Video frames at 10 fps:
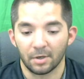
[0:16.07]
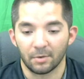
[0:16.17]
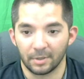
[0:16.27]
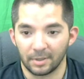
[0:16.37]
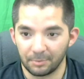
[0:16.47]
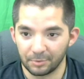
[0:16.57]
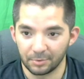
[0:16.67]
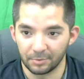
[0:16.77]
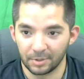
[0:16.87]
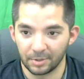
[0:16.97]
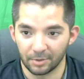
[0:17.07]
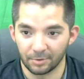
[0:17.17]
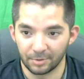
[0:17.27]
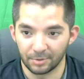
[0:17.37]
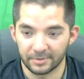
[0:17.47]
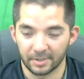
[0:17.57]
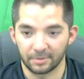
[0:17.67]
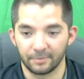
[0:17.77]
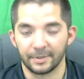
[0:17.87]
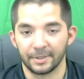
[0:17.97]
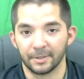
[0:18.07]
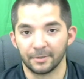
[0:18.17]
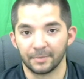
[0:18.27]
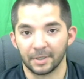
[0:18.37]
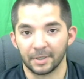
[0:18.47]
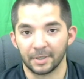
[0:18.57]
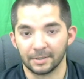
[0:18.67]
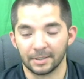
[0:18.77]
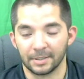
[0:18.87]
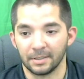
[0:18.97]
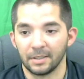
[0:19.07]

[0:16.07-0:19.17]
Well, I'm going to do another non-technical video, and